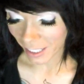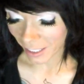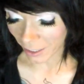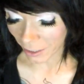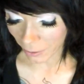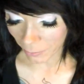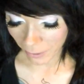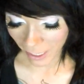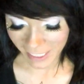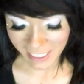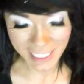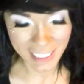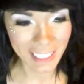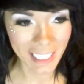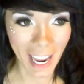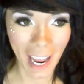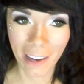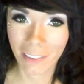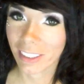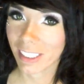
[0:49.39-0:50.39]
Um, I
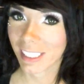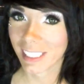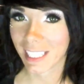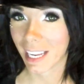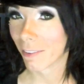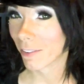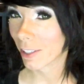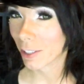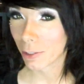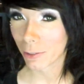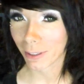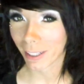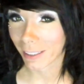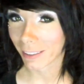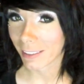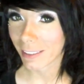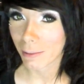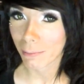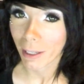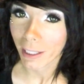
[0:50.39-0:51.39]
didn't have it saving
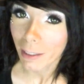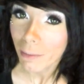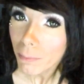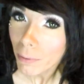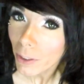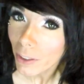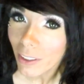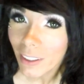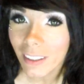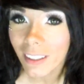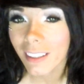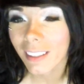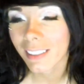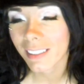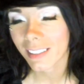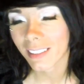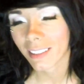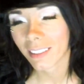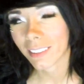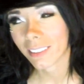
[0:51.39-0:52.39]
directly to my
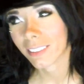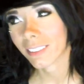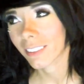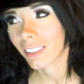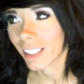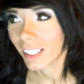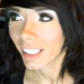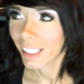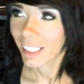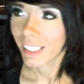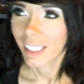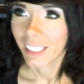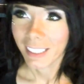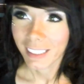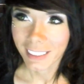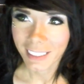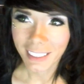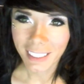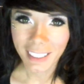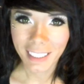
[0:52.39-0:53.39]
computer, so
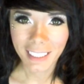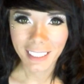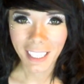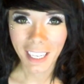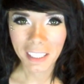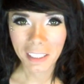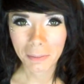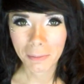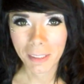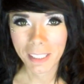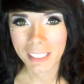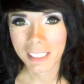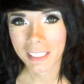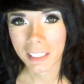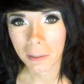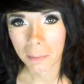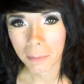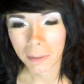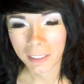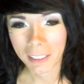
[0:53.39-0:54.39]
yeah, I kind of
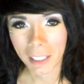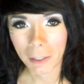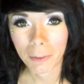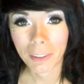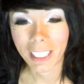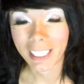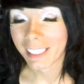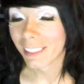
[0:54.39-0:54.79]
messed up on that one.